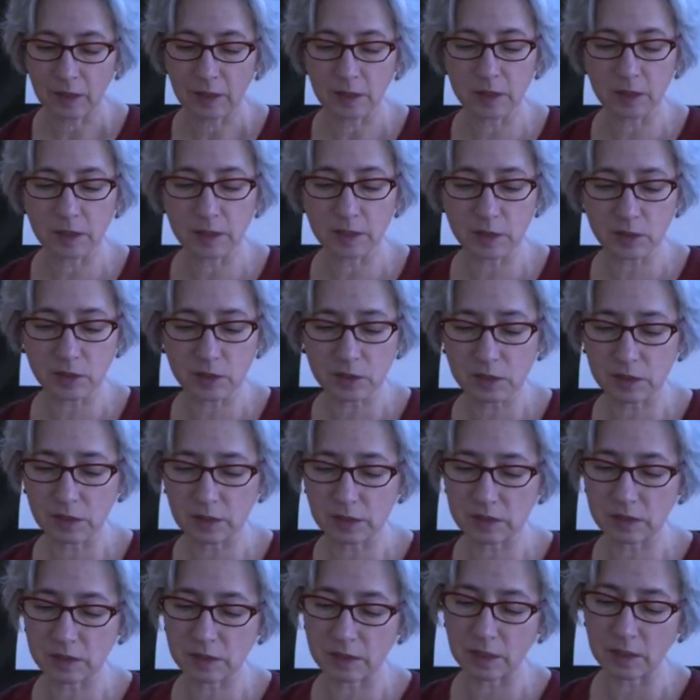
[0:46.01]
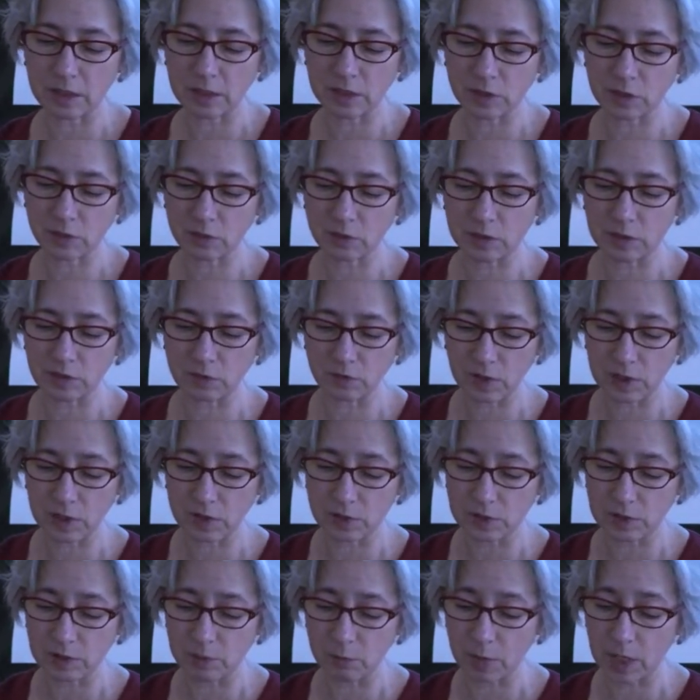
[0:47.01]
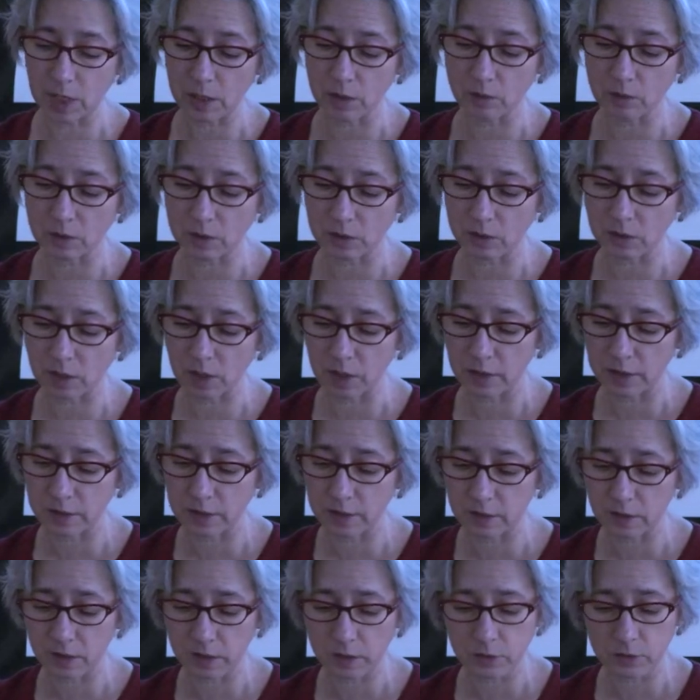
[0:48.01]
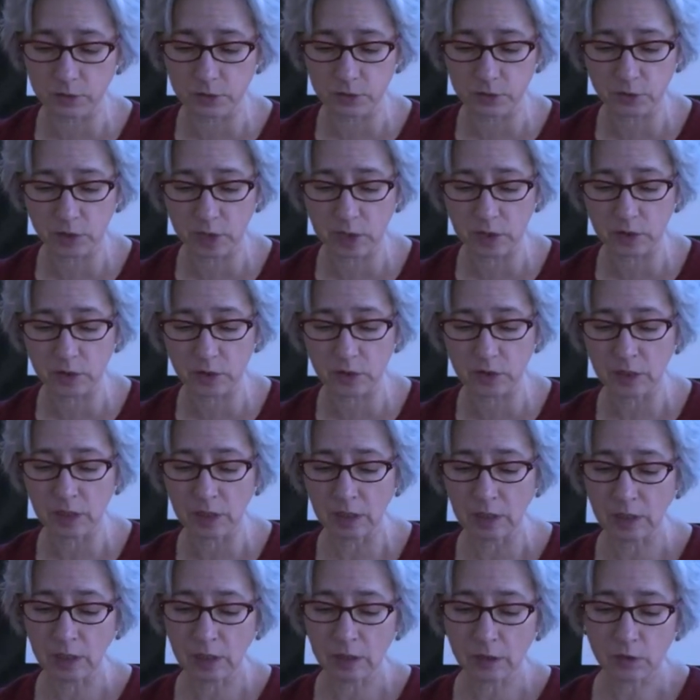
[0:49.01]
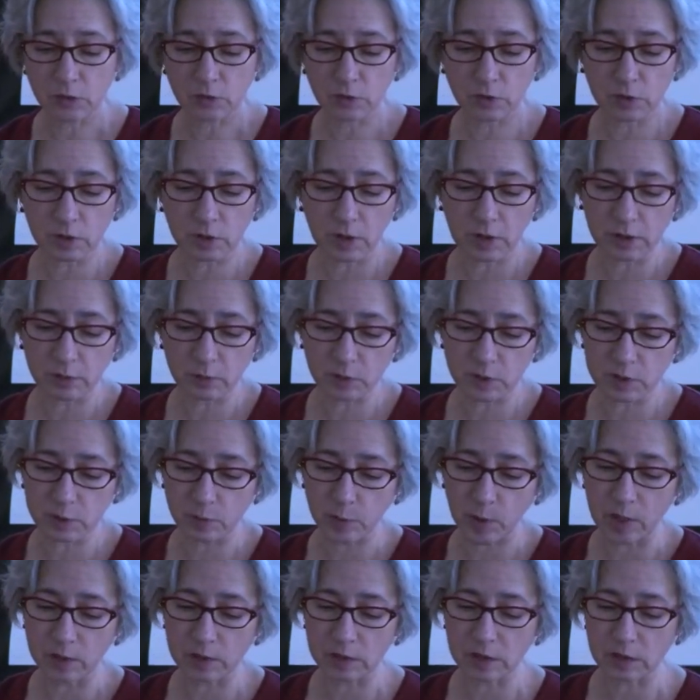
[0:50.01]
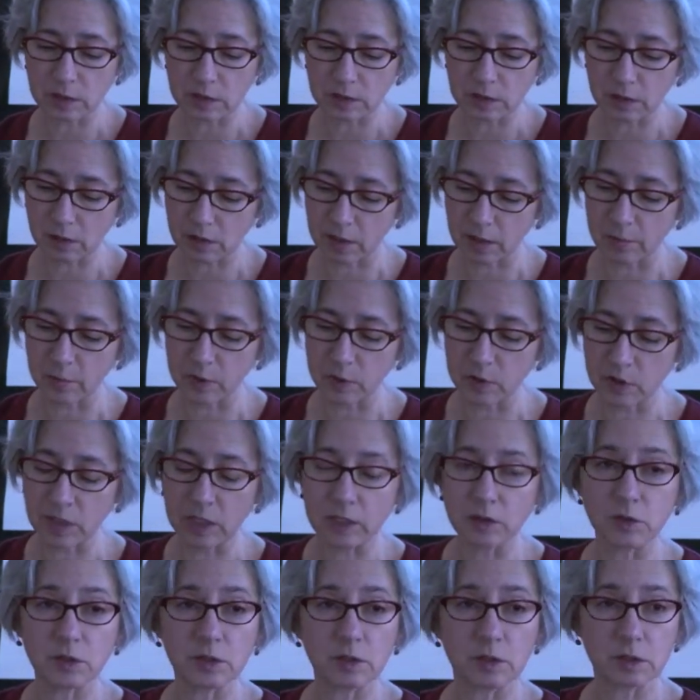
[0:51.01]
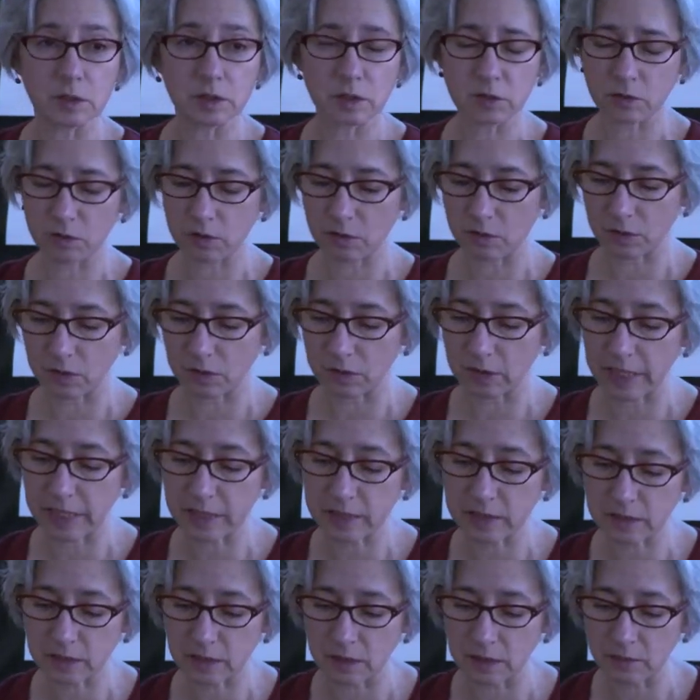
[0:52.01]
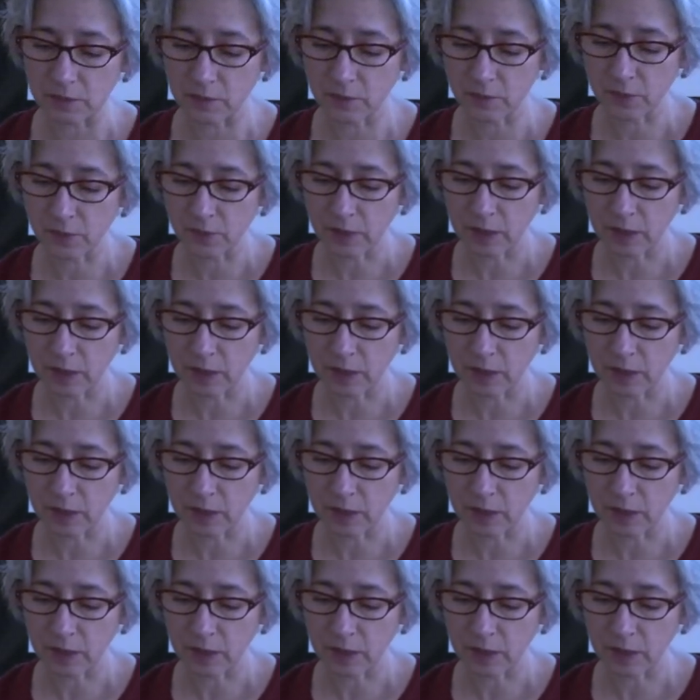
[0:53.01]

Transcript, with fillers: In addition, he studied tree invasion and meadow decline in the Coast Range, tree line responses to climate change in interior Alaska,